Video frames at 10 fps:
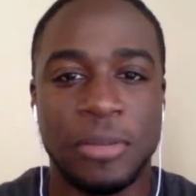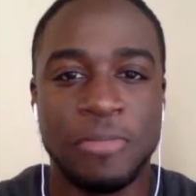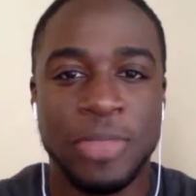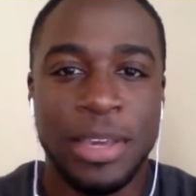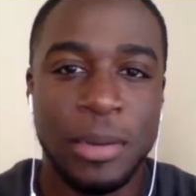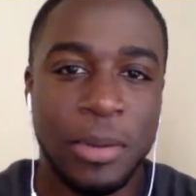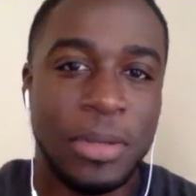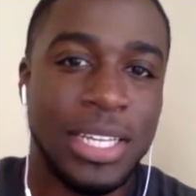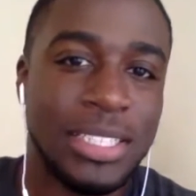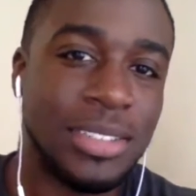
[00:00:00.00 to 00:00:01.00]
So
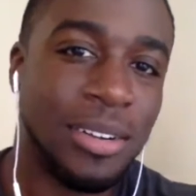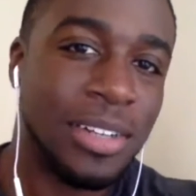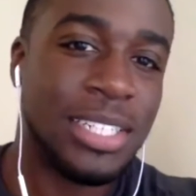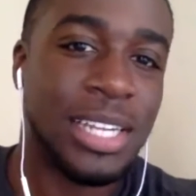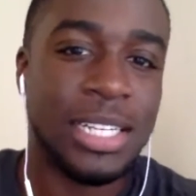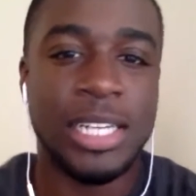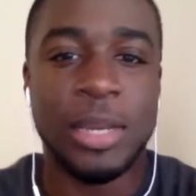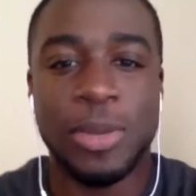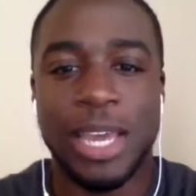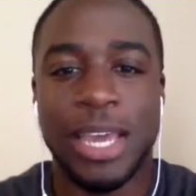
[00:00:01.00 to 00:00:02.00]
we're going to get started today.
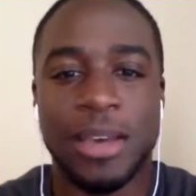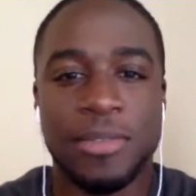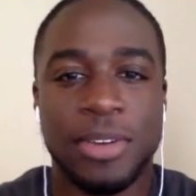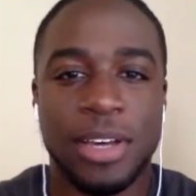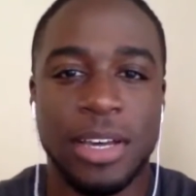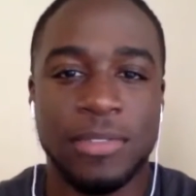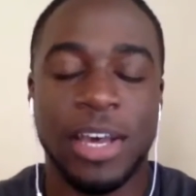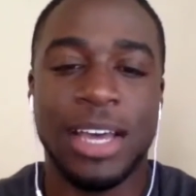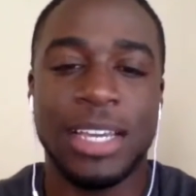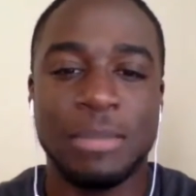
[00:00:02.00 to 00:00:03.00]
Today we have
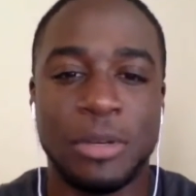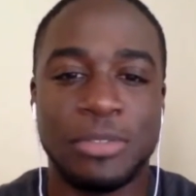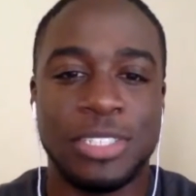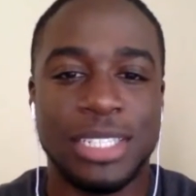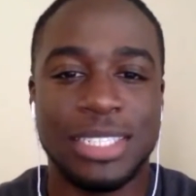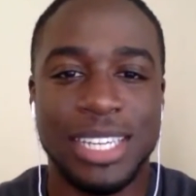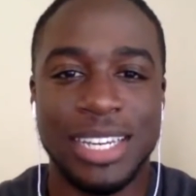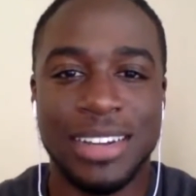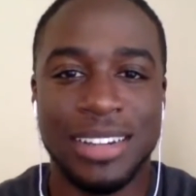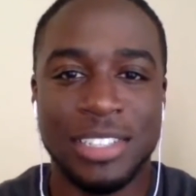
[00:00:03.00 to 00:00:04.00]
Vahagn
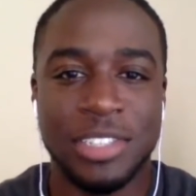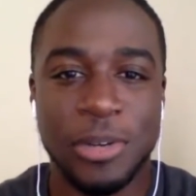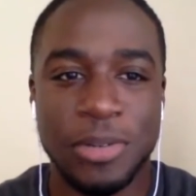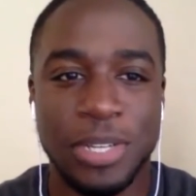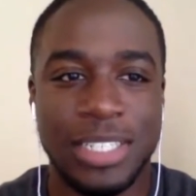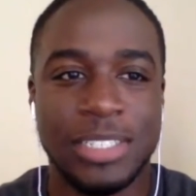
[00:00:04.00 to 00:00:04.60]
Movsesian on the show,